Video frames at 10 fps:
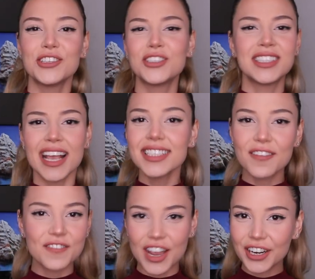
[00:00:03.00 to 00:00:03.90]
So today's
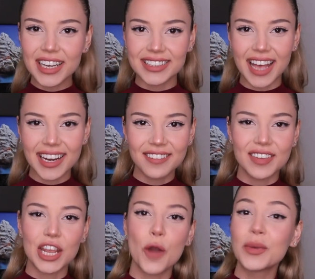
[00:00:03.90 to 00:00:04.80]
a very exciting
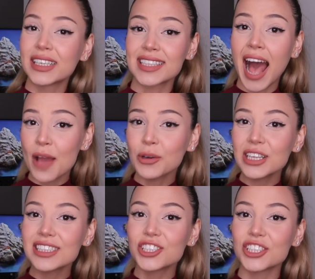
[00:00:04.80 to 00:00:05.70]
video because I
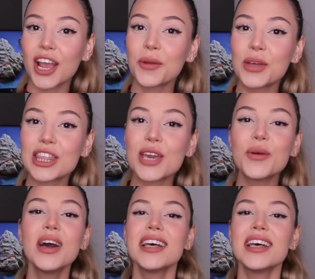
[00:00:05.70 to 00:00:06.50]
wanted to share with you